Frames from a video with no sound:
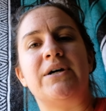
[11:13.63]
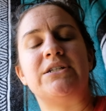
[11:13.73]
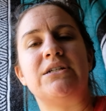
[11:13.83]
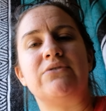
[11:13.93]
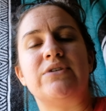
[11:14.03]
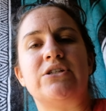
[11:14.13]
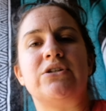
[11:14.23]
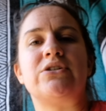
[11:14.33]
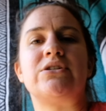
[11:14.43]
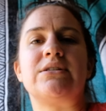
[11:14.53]
budget
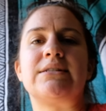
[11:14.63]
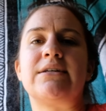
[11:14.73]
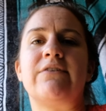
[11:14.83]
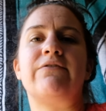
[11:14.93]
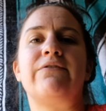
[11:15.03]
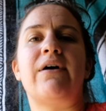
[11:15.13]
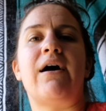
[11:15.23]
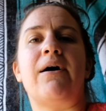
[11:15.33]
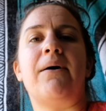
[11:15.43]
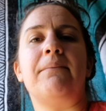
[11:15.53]
research and stuff,
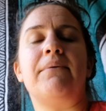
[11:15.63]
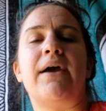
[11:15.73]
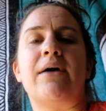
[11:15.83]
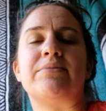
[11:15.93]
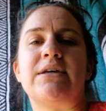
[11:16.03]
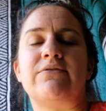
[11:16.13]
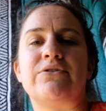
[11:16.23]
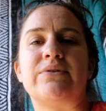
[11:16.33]
perhaps after